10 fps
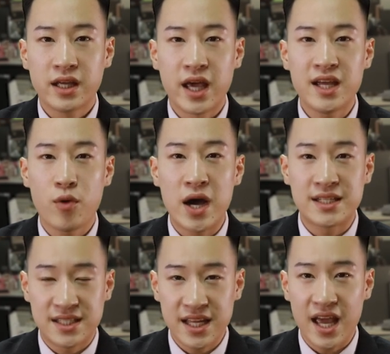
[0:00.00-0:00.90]

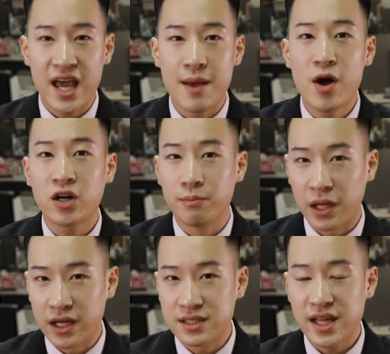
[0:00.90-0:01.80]
KYC AML
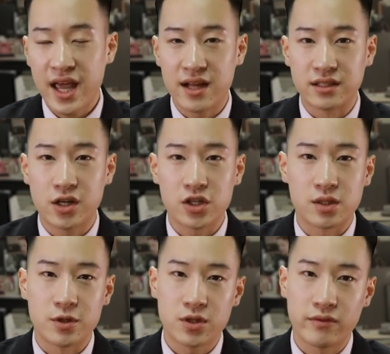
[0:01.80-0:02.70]
compliance, and
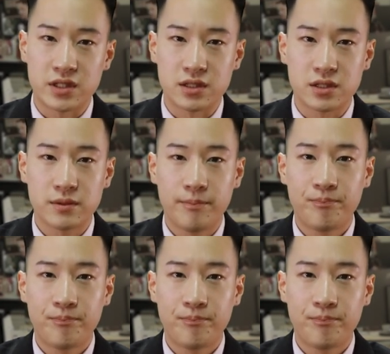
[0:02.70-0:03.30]
customer services.